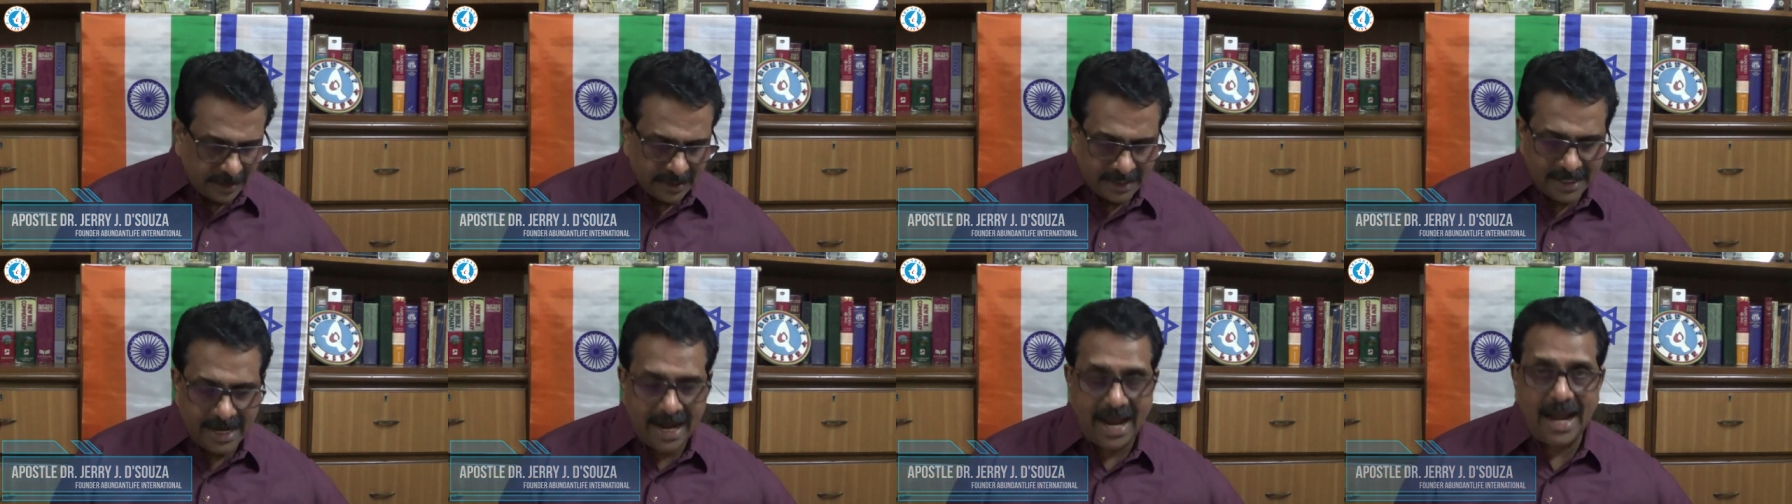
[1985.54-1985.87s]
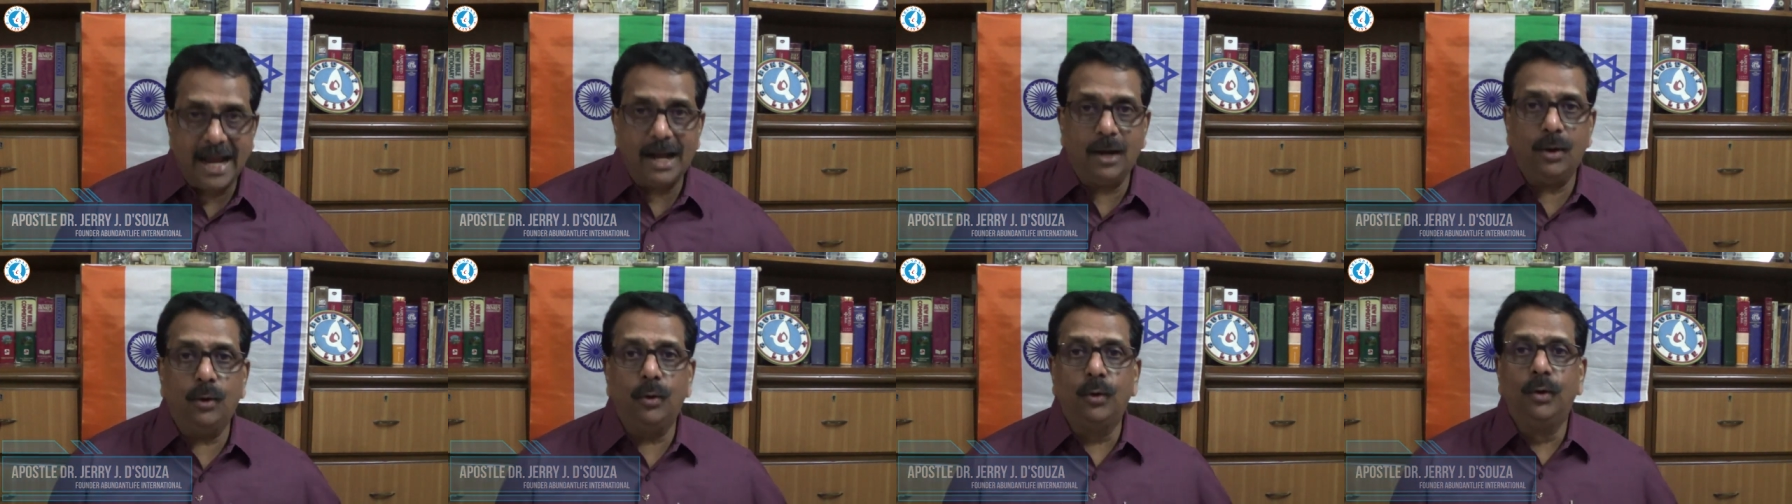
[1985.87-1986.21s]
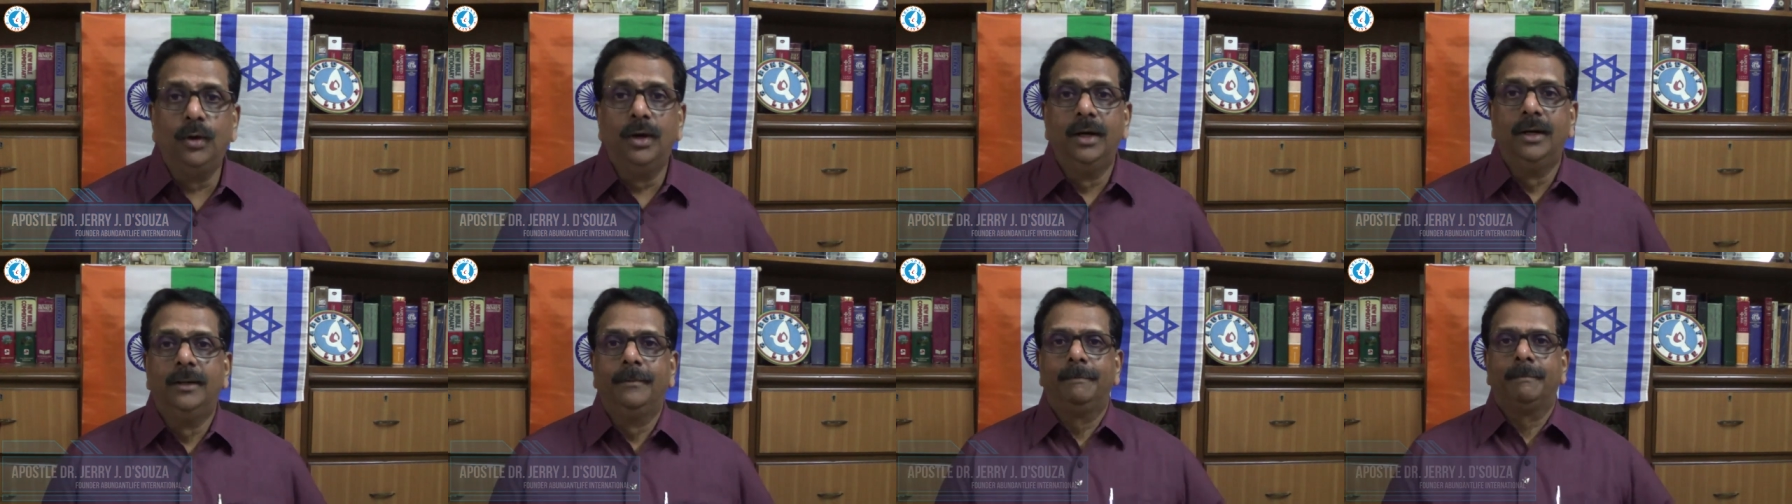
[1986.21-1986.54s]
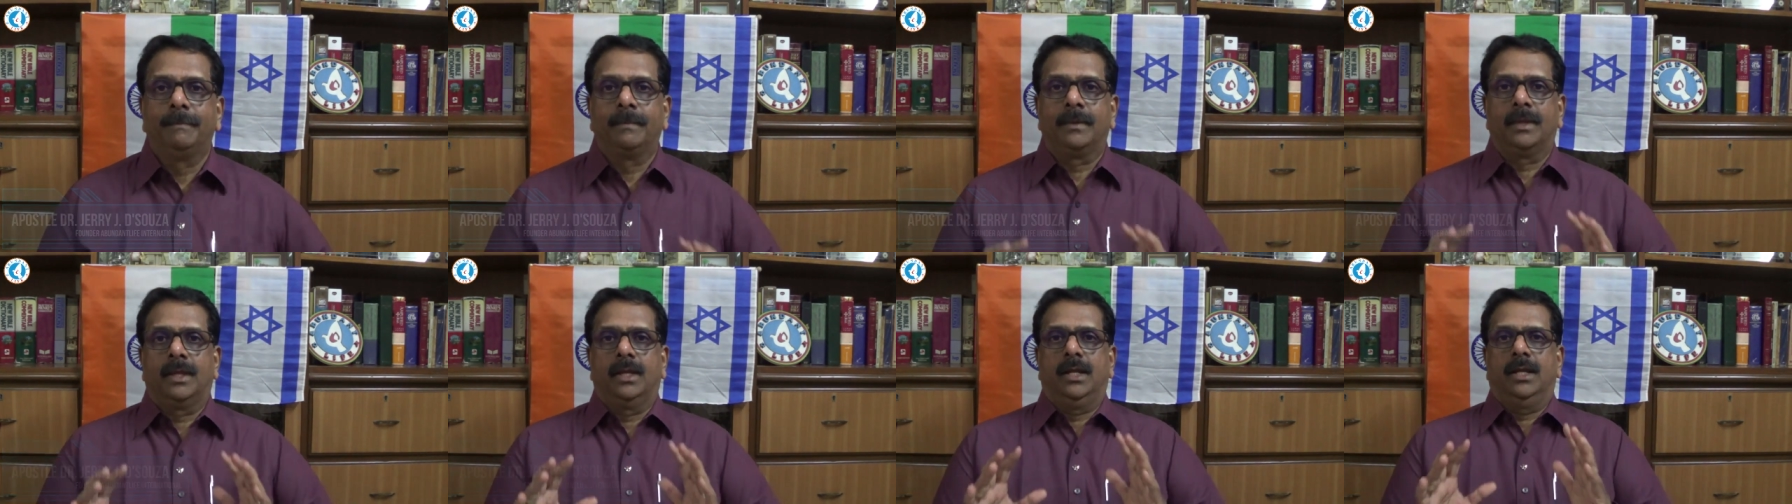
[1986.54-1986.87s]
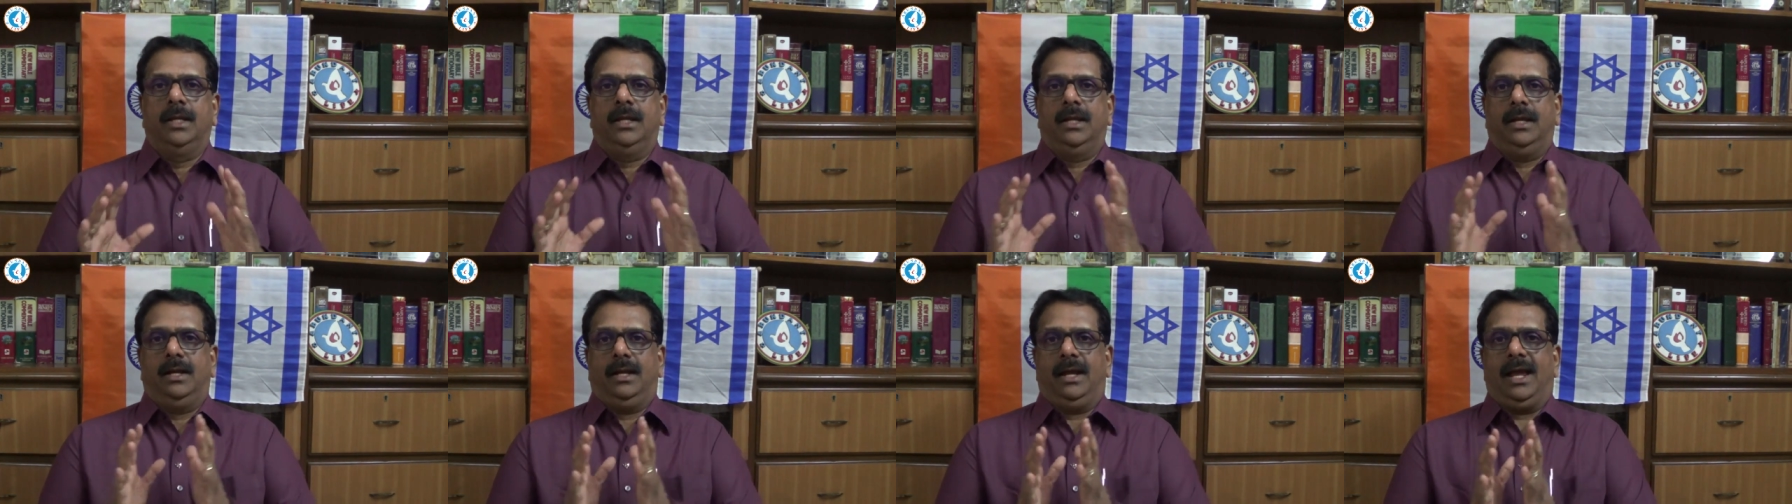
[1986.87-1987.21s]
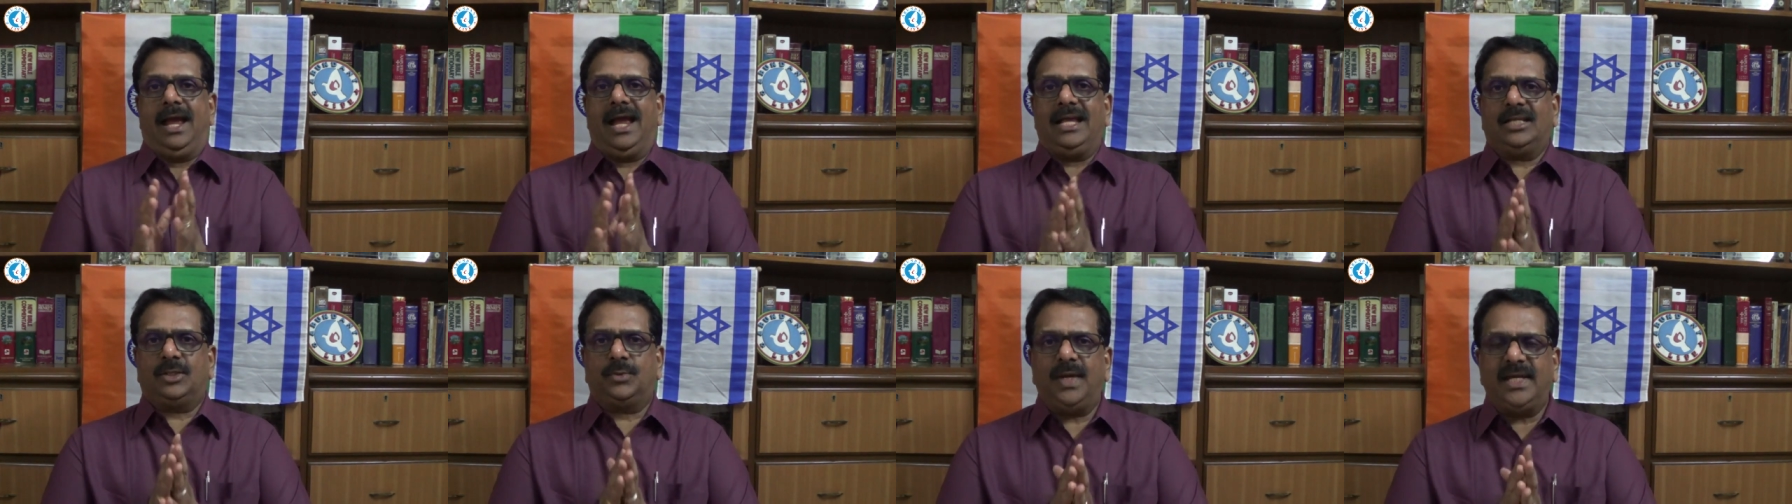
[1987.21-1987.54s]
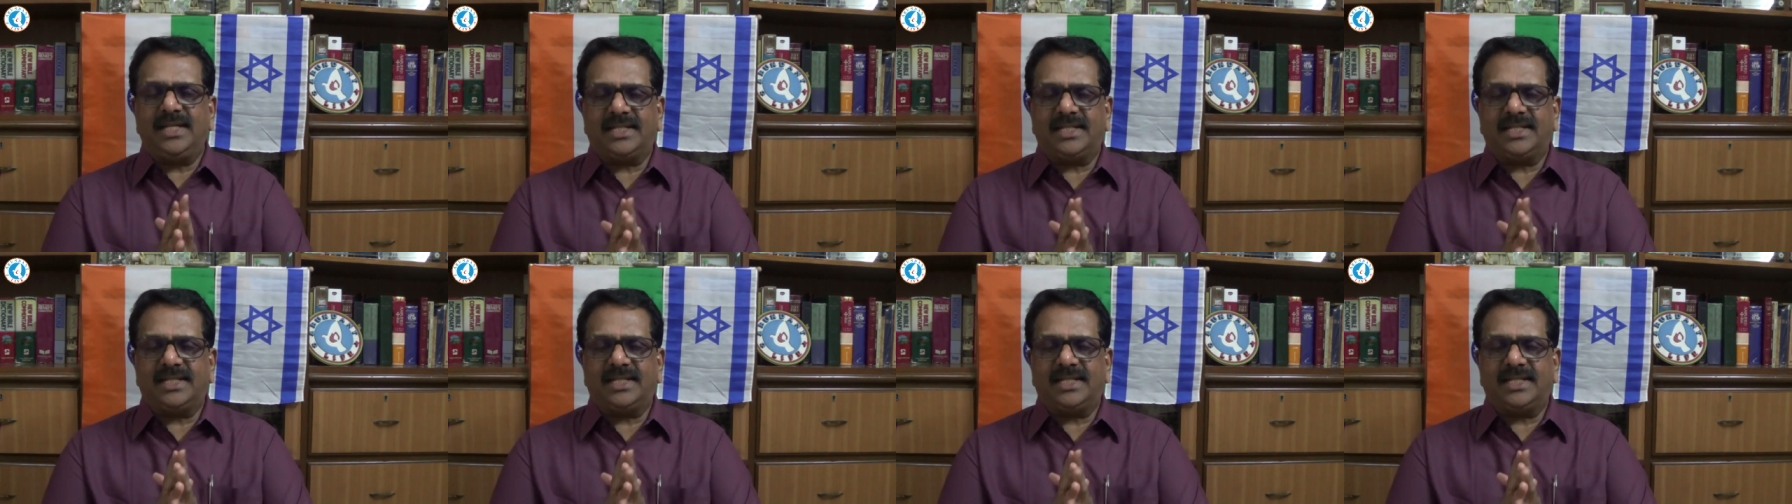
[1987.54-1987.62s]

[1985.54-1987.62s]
Now, as we